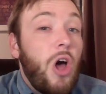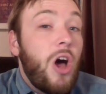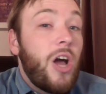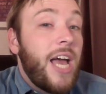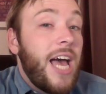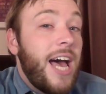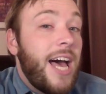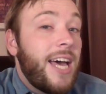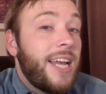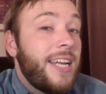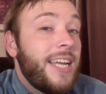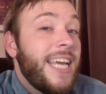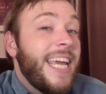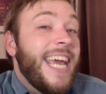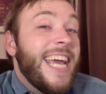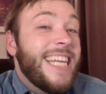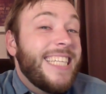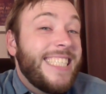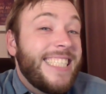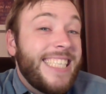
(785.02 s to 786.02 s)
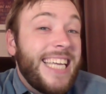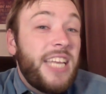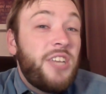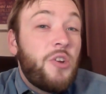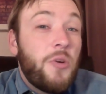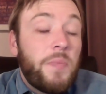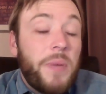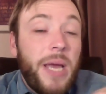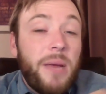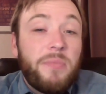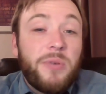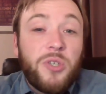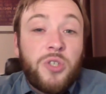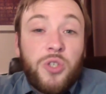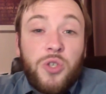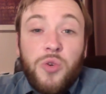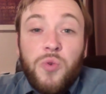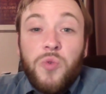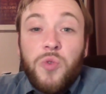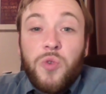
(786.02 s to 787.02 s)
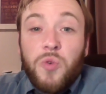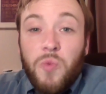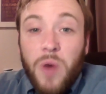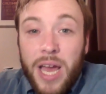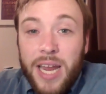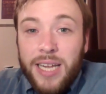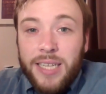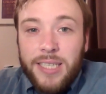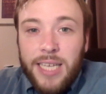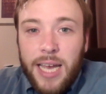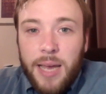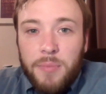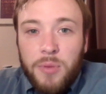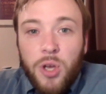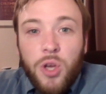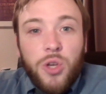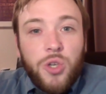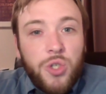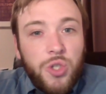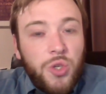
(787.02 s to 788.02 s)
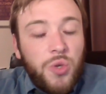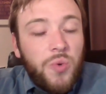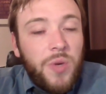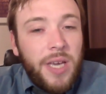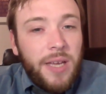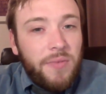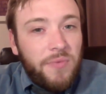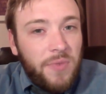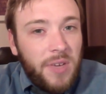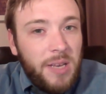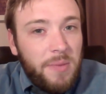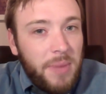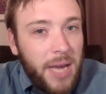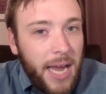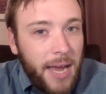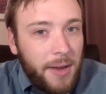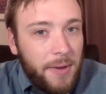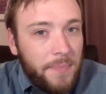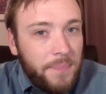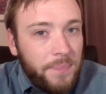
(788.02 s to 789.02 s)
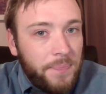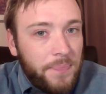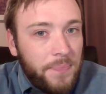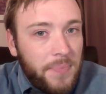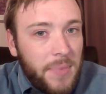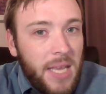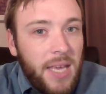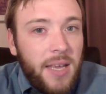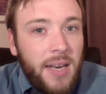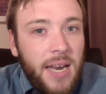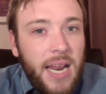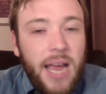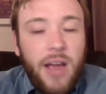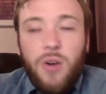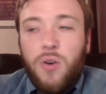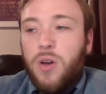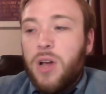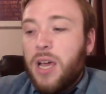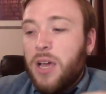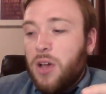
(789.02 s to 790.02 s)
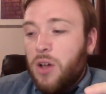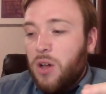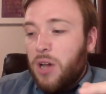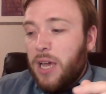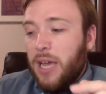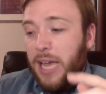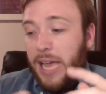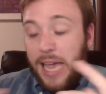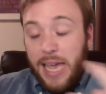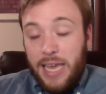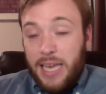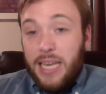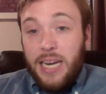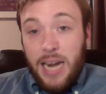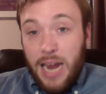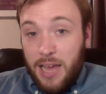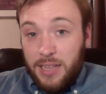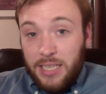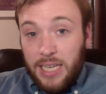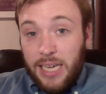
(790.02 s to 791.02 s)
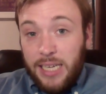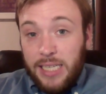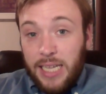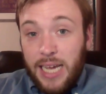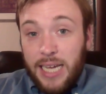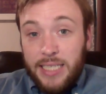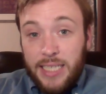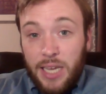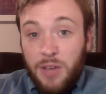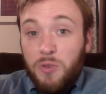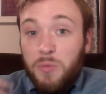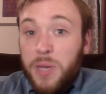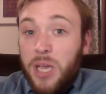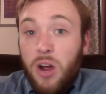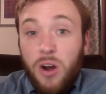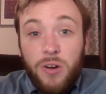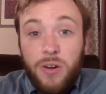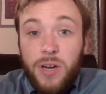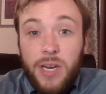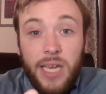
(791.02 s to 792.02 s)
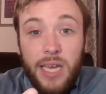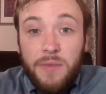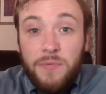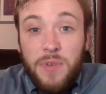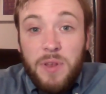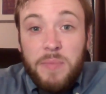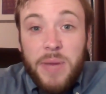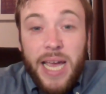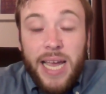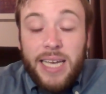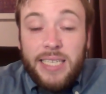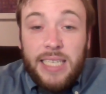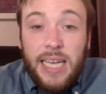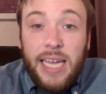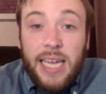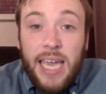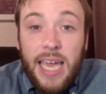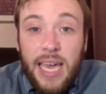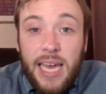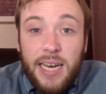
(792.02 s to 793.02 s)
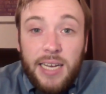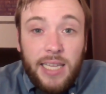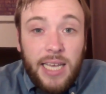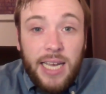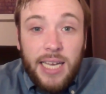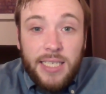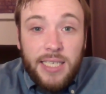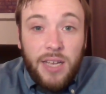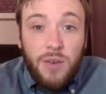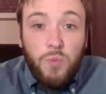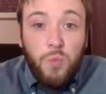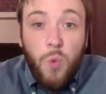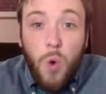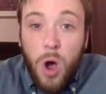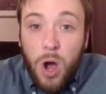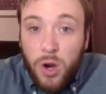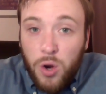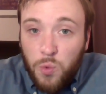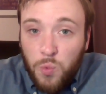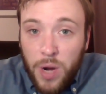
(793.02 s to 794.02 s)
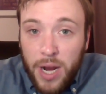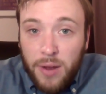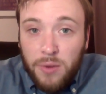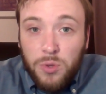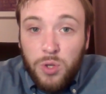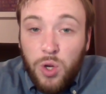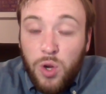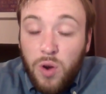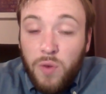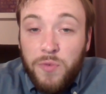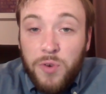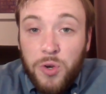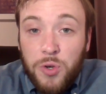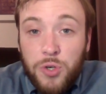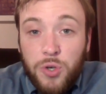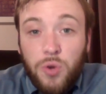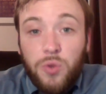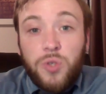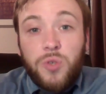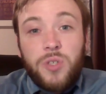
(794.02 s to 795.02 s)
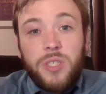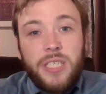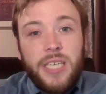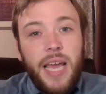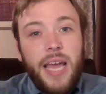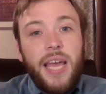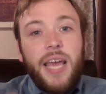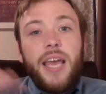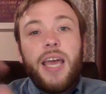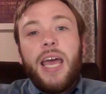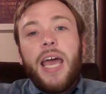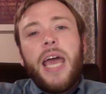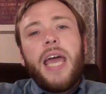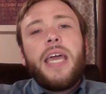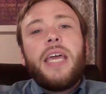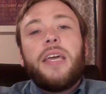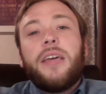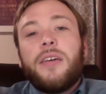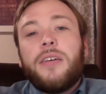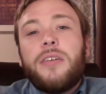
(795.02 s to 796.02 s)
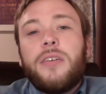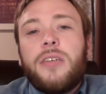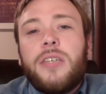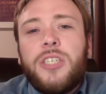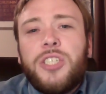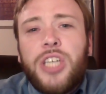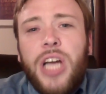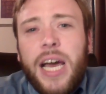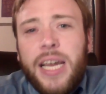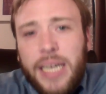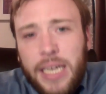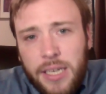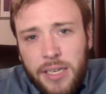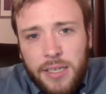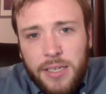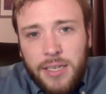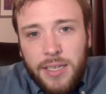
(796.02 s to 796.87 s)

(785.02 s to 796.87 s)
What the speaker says: log on and send your papers to the Writing Lab to get feedback. Now, in an online class, it will be harder to get feedback, because I can't, like I said, walk around, look over your shoulder and say, hey, Johnny,